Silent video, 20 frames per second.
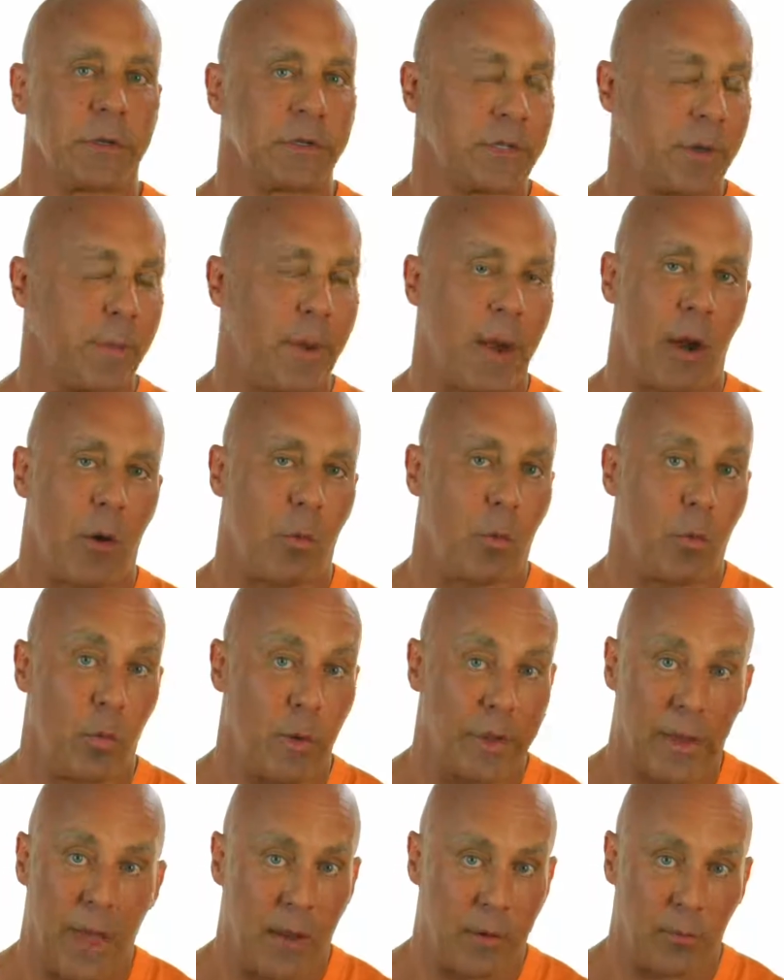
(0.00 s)
and somehow
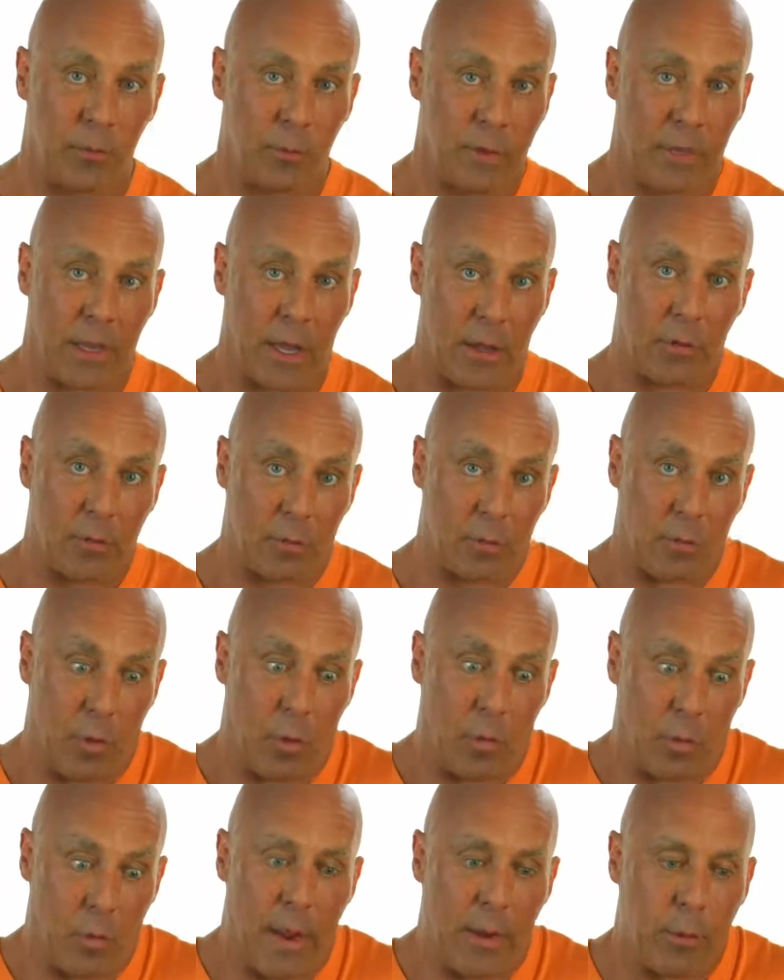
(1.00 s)
we got
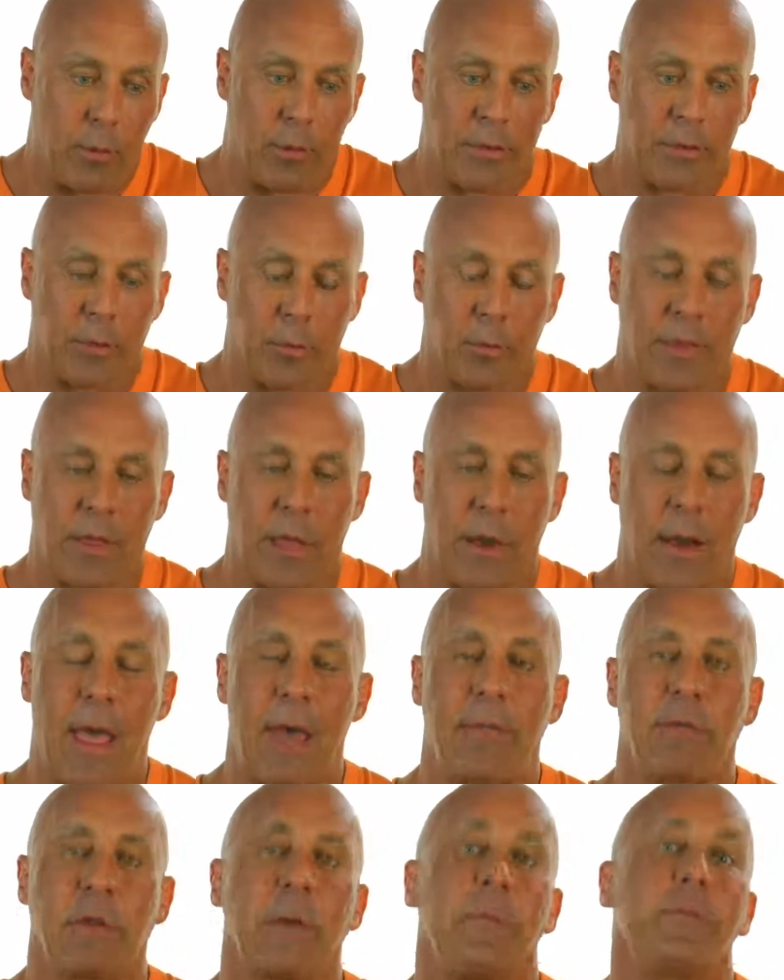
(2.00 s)
away with it without
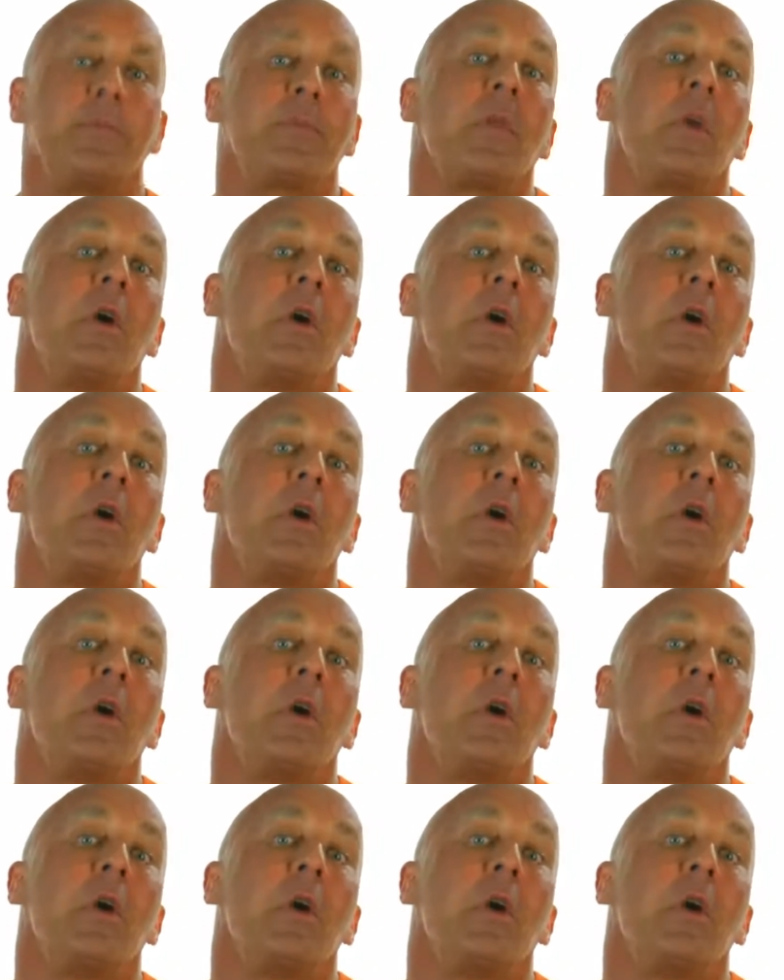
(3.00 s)
having it.